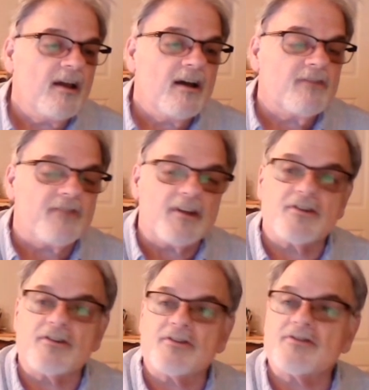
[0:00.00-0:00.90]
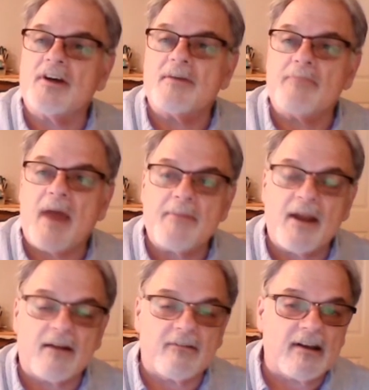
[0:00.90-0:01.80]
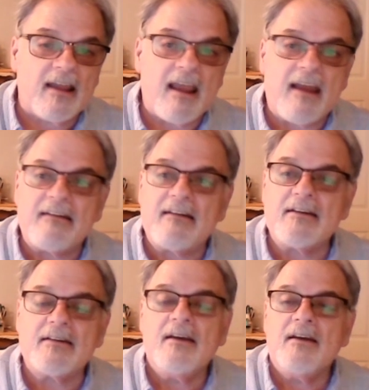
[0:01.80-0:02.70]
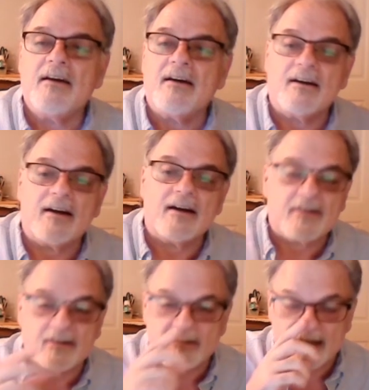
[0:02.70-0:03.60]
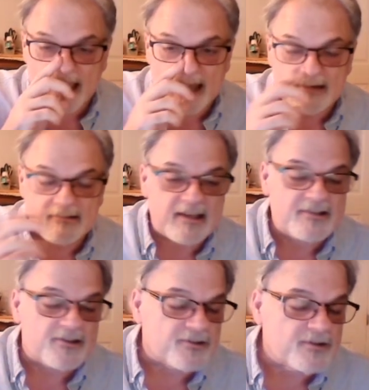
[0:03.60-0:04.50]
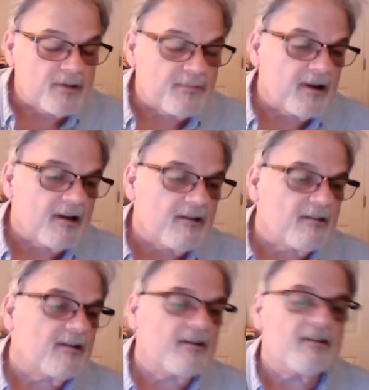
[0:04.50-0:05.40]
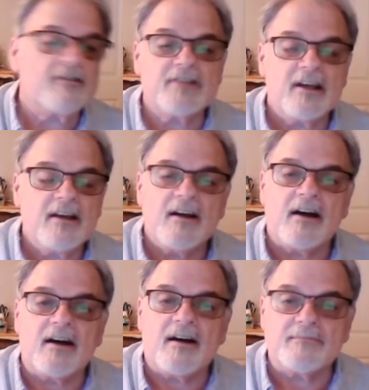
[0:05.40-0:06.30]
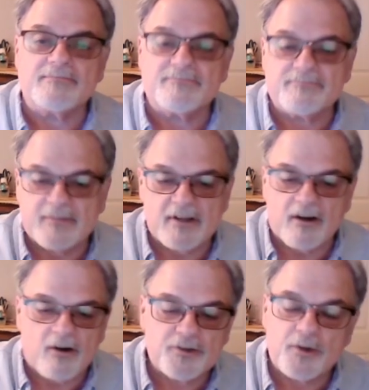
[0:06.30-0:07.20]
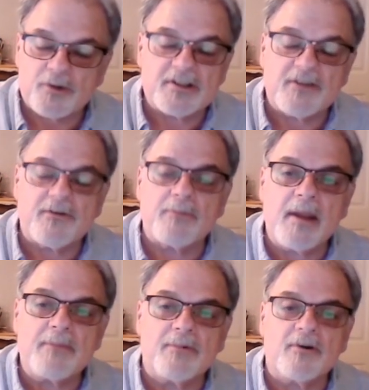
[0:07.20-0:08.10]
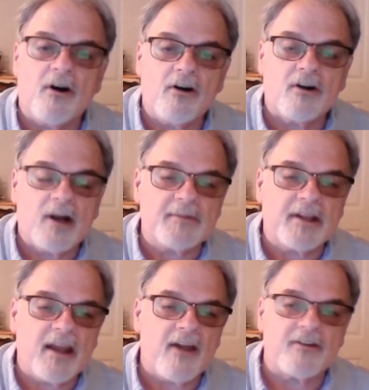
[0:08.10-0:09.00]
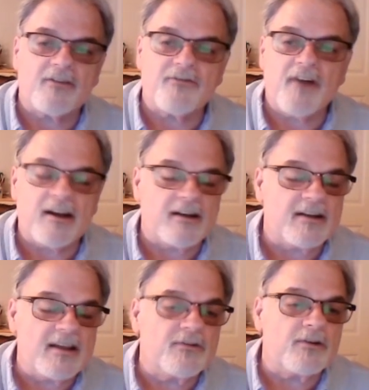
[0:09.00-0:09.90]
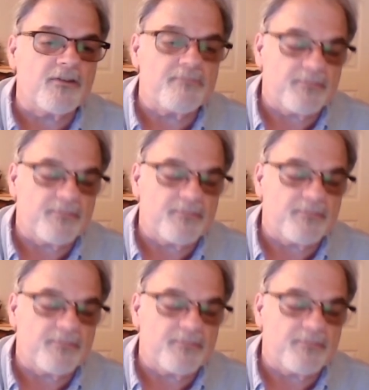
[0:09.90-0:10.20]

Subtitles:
Features Batman, Green Lantern, Green Lantern, Legion of Superheroes, all sorts of different people all come together to fight an evil